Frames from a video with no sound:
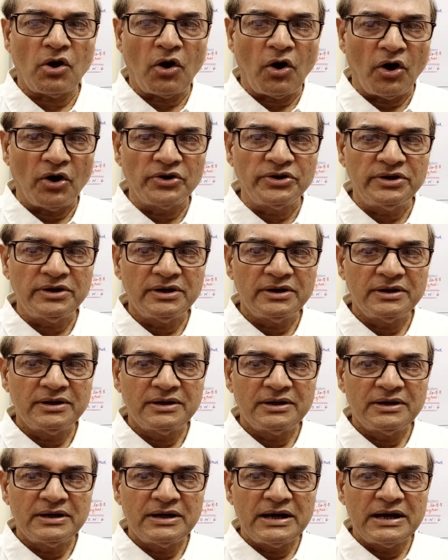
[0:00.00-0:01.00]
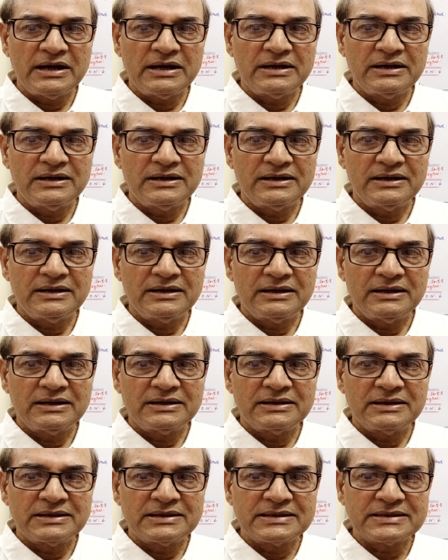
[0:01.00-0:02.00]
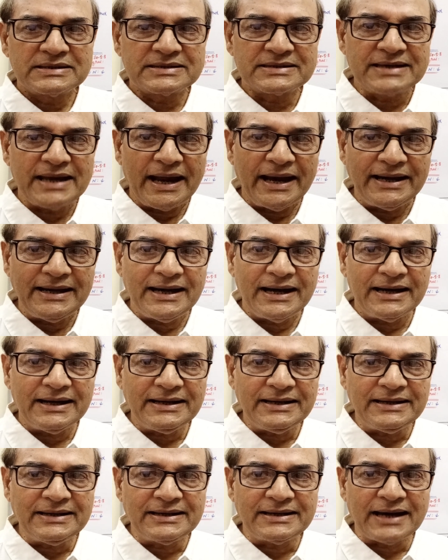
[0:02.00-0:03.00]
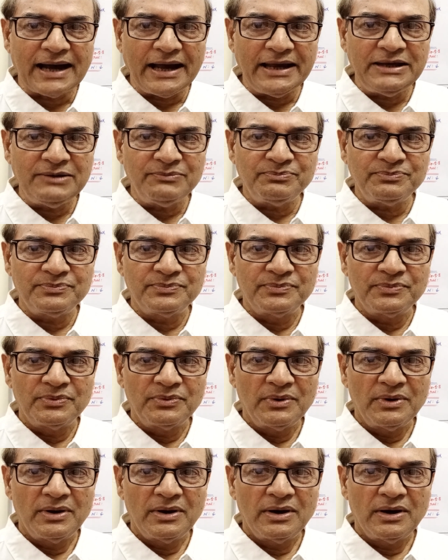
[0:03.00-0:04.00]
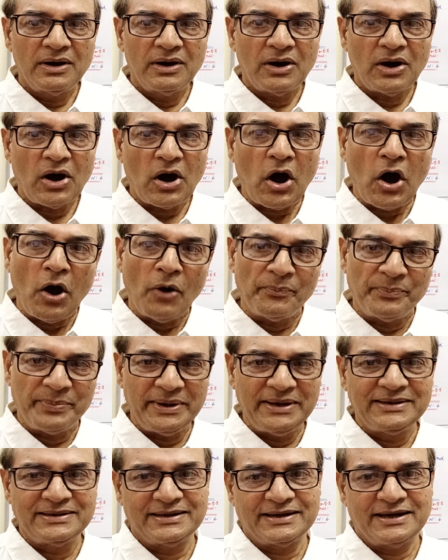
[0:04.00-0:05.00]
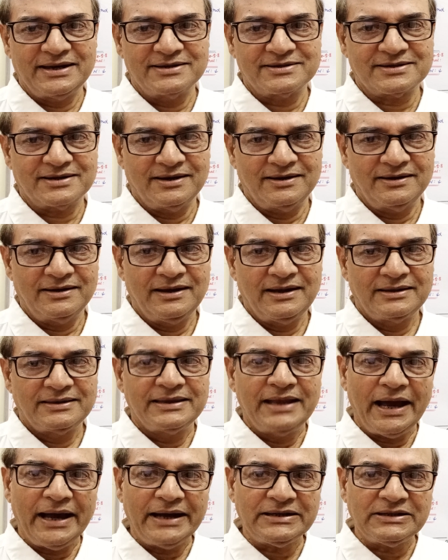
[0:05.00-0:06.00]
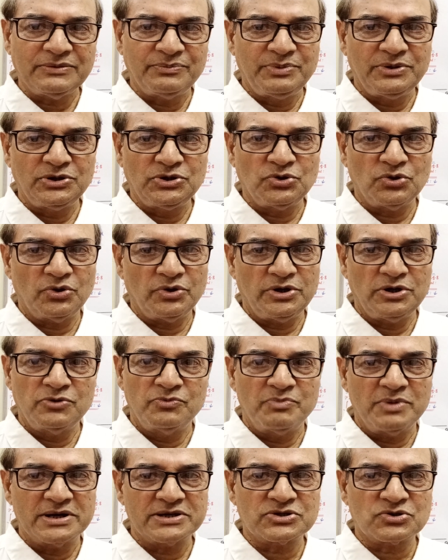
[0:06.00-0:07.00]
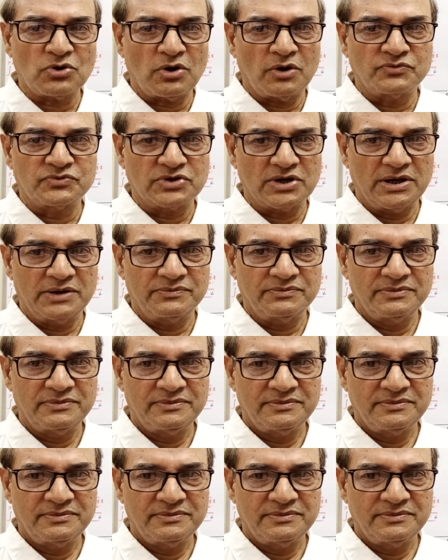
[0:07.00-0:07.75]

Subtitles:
on standard type of integration. That video you must observe.